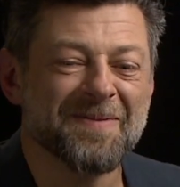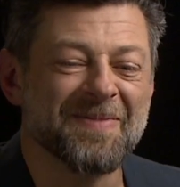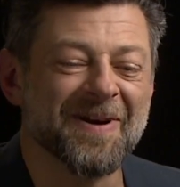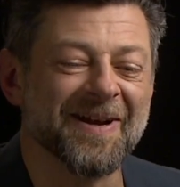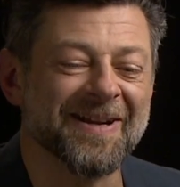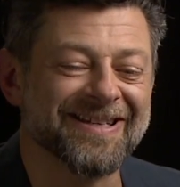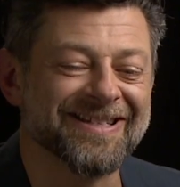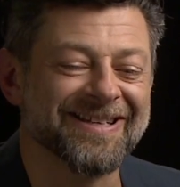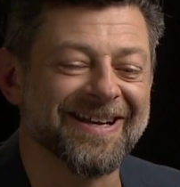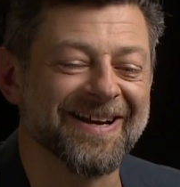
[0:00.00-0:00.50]

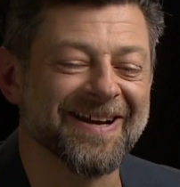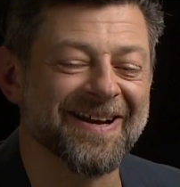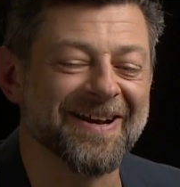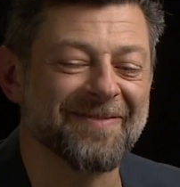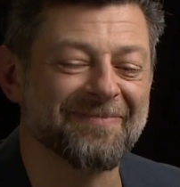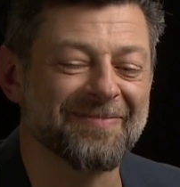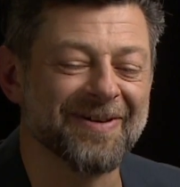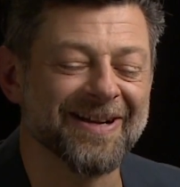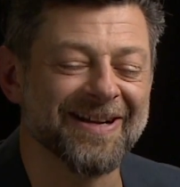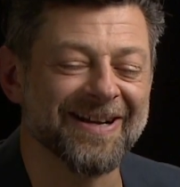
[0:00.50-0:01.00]
But
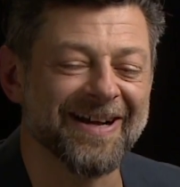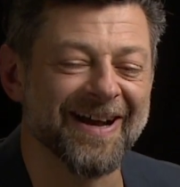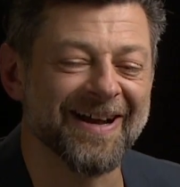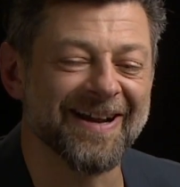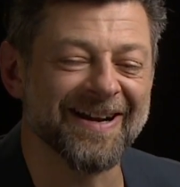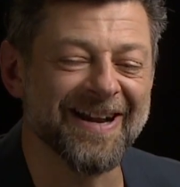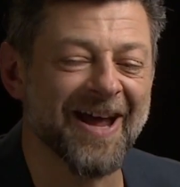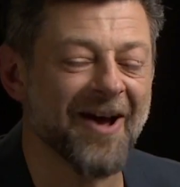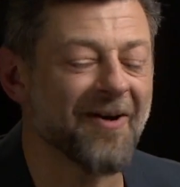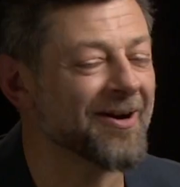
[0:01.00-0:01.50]

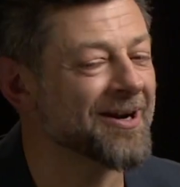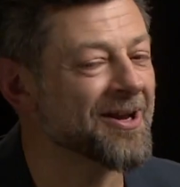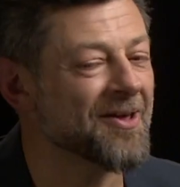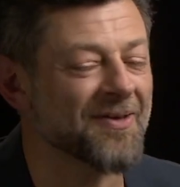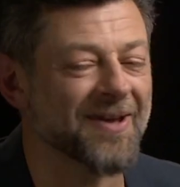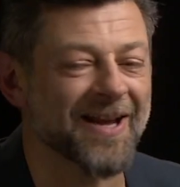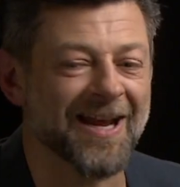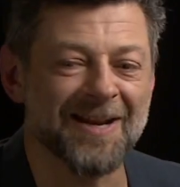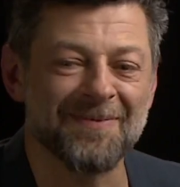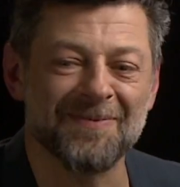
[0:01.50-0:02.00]
no, I don't
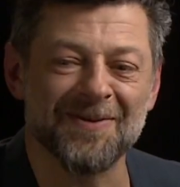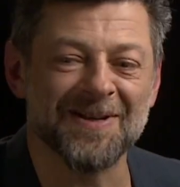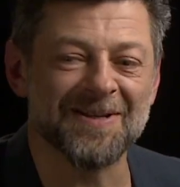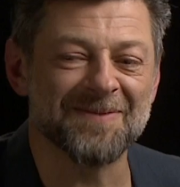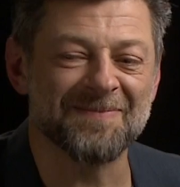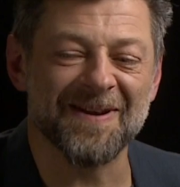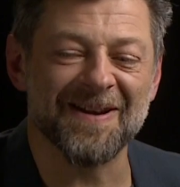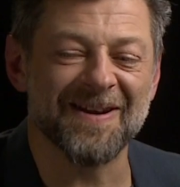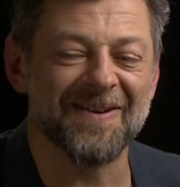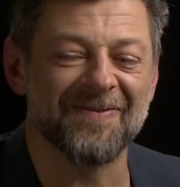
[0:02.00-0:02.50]
think
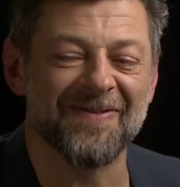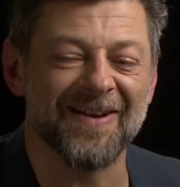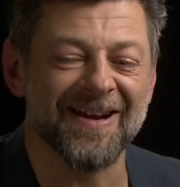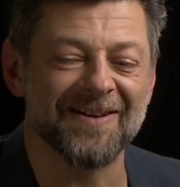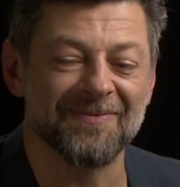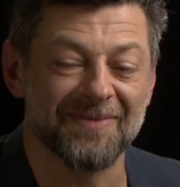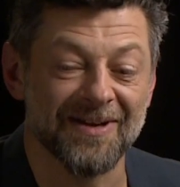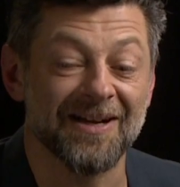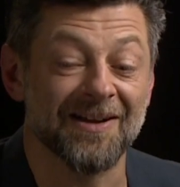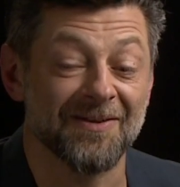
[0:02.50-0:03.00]
anybody's been
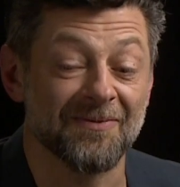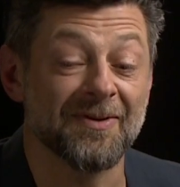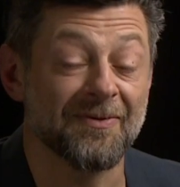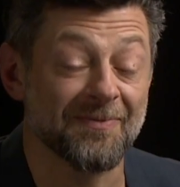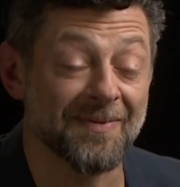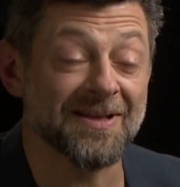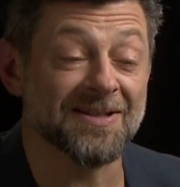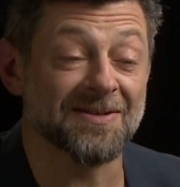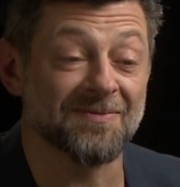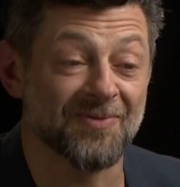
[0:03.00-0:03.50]
offended.
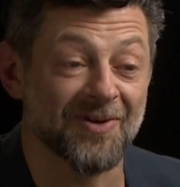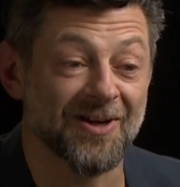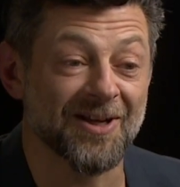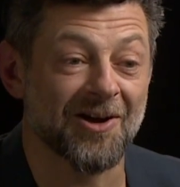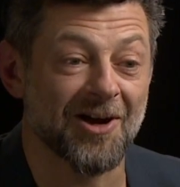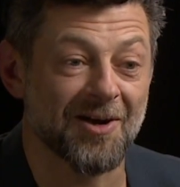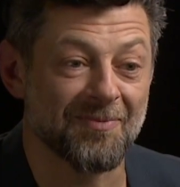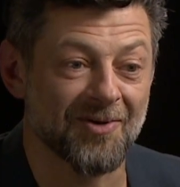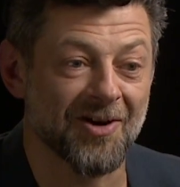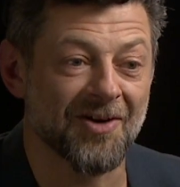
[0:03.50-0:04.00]
We've met some pretty
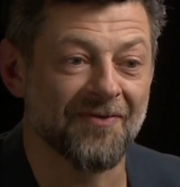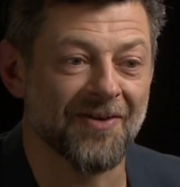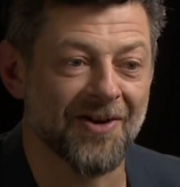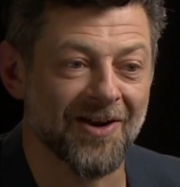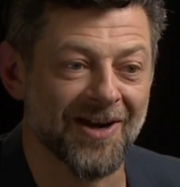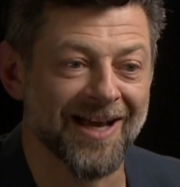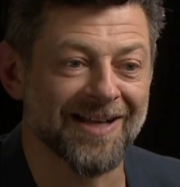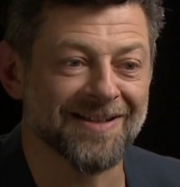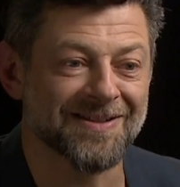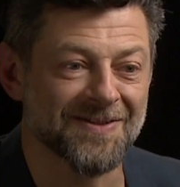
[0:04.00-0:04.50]

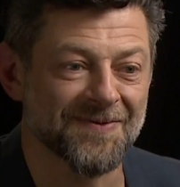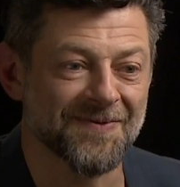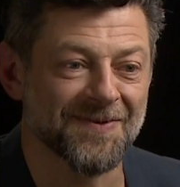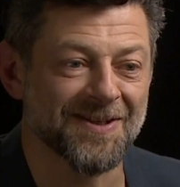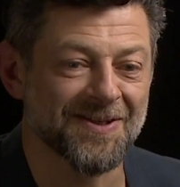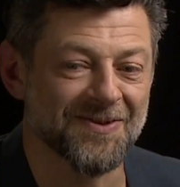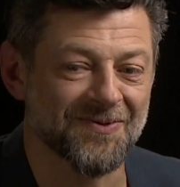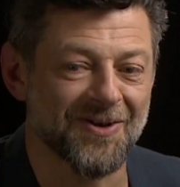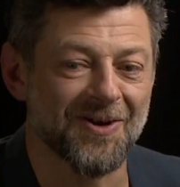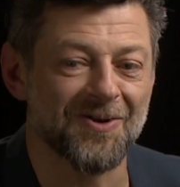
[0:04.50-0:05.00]
high-profile actors for
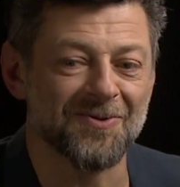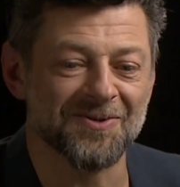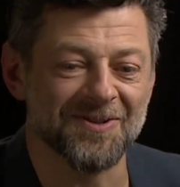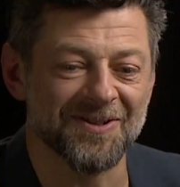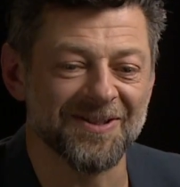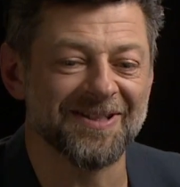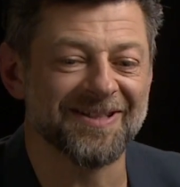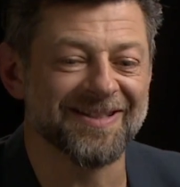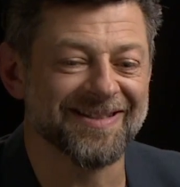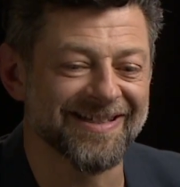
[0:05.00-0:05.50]
these roles,
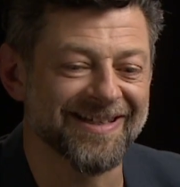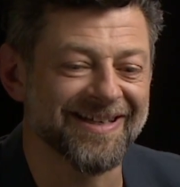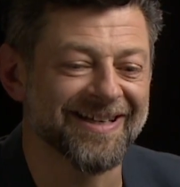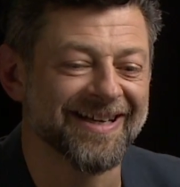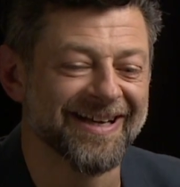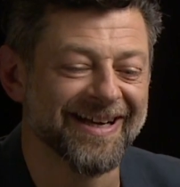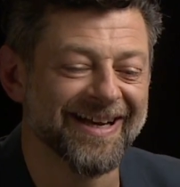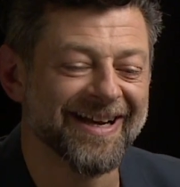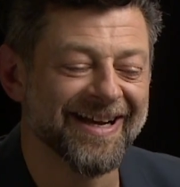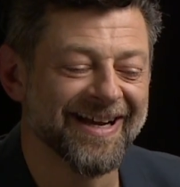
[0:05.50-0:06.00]
and
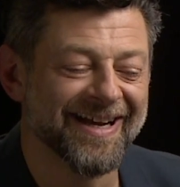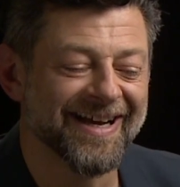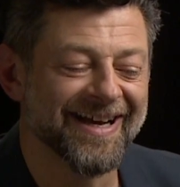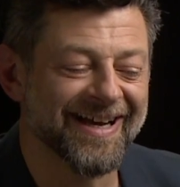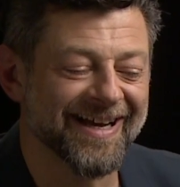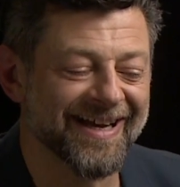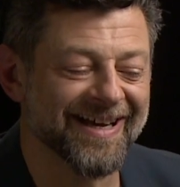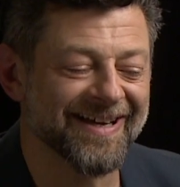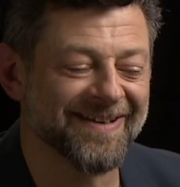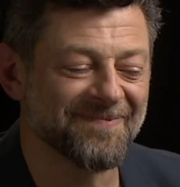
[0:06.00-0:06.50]

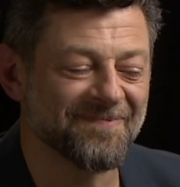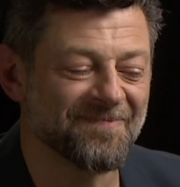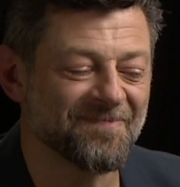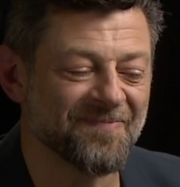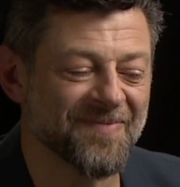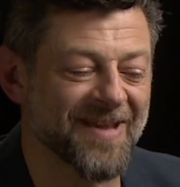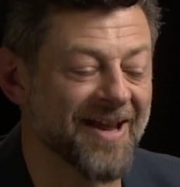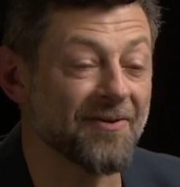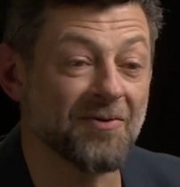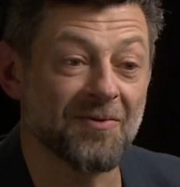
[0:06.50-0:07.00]

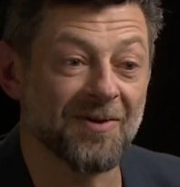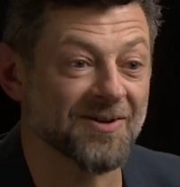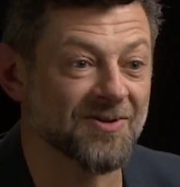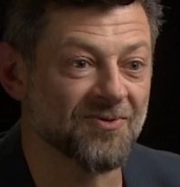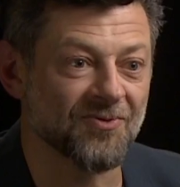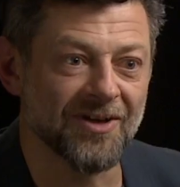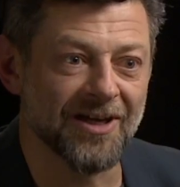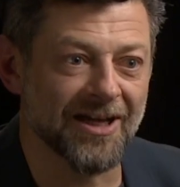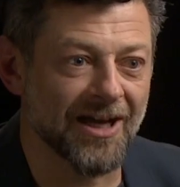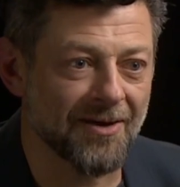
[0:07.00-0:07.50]

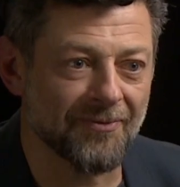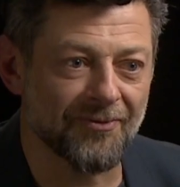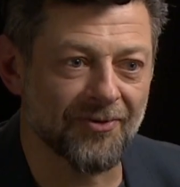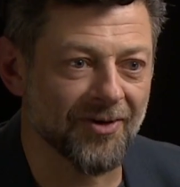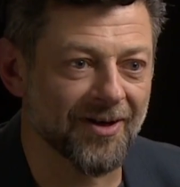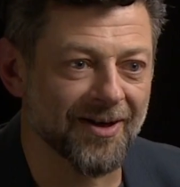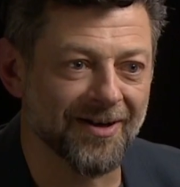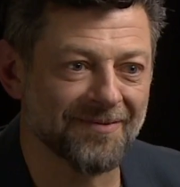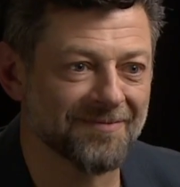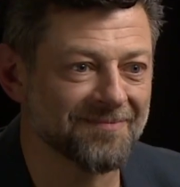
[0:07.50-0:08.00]
everyone's really up
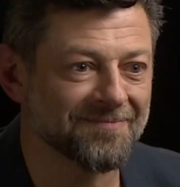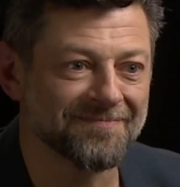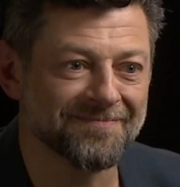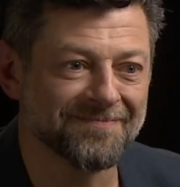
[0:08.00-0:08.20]
for it.